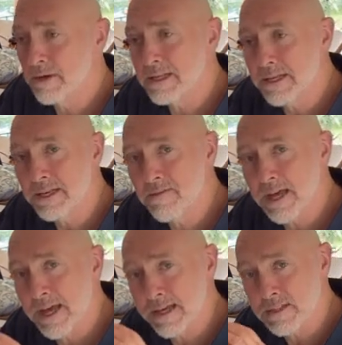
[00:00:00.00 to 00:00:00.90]
the
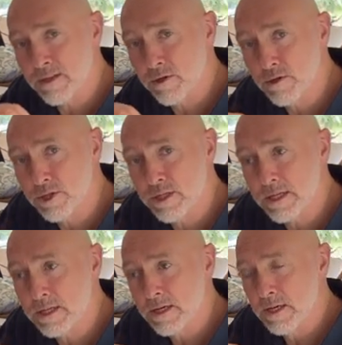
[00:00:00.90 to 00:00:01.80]
EVA is the
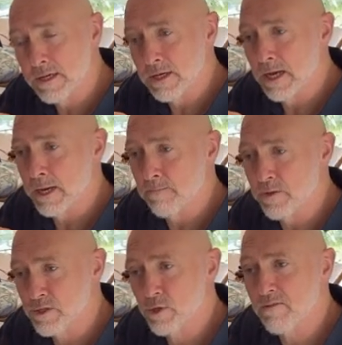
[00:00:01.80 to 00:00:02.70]
cushy,
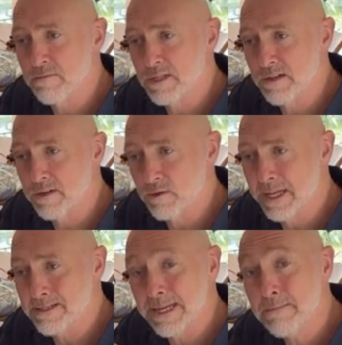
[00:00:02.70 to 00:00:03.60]
soft material
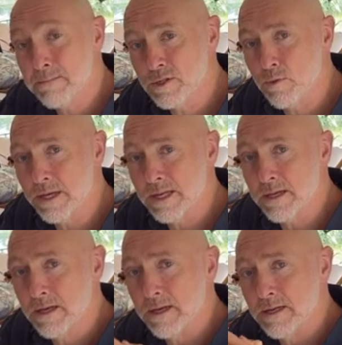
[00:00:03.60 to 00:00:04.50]
that's in
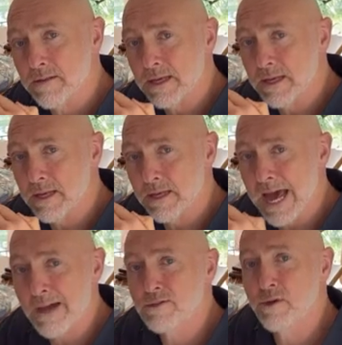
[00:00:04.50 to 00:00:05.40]
between the
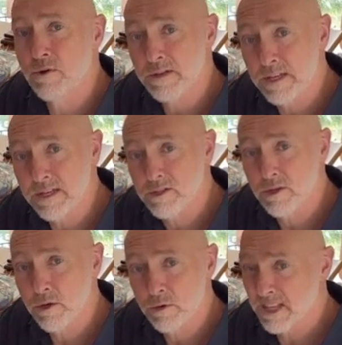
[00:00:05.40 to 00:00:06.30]
outsole and the
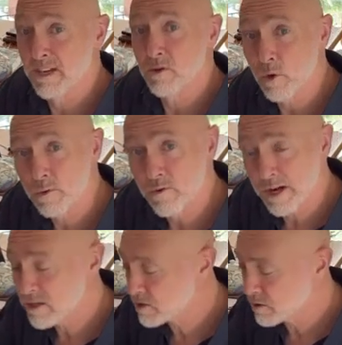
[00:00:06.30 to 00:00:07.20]
insole in a normal
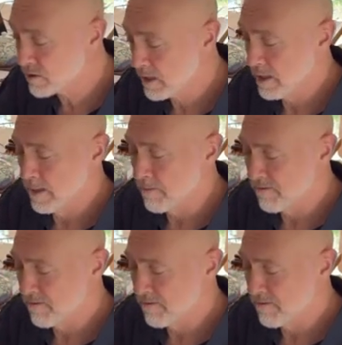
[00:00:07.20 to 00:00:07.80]
running shoe. But